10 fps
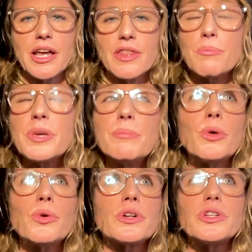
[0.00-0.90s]
and the
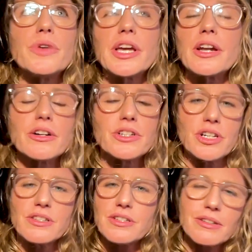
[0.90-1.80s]
people who are doing it are
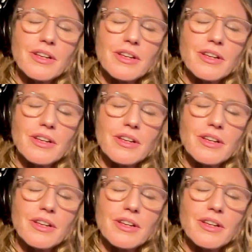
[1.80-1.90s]
just